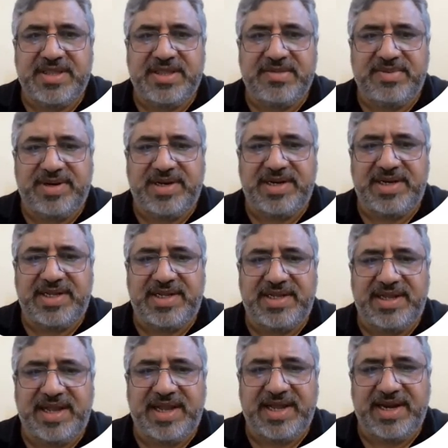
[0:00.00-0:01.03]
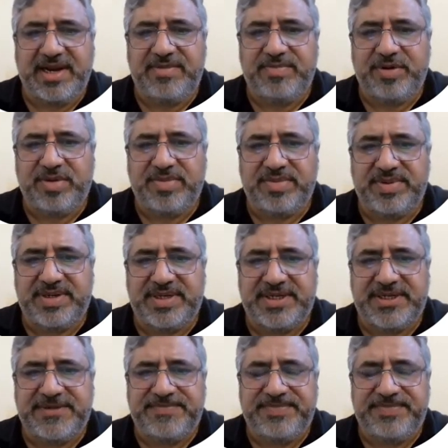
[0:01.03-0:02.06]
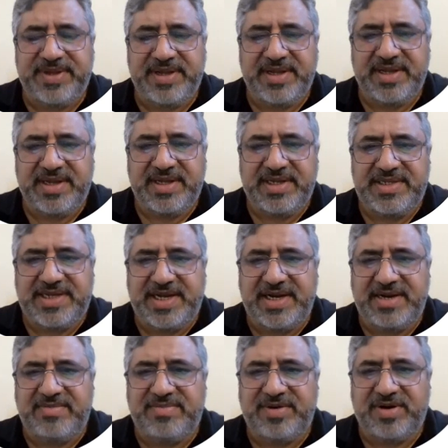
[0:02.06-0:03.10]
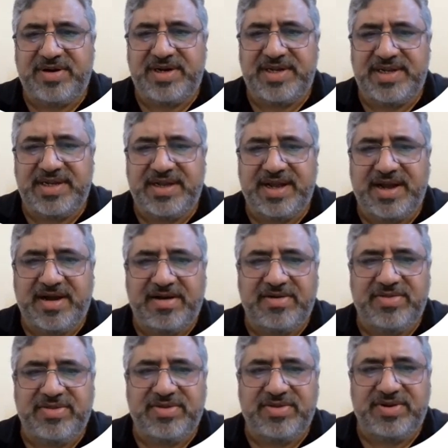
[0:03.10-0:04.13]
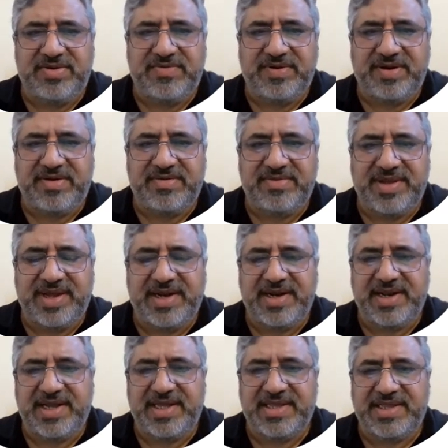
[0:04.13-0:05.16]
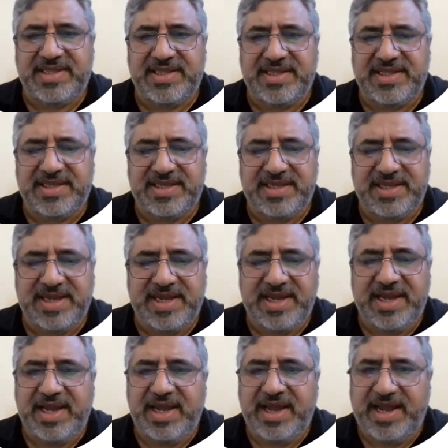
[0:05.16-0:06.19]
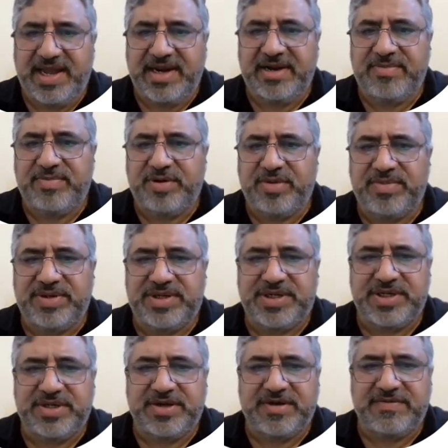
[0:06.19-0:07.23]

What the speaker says: Similarly, error probability. Channel modeling also involves analyzing the error probability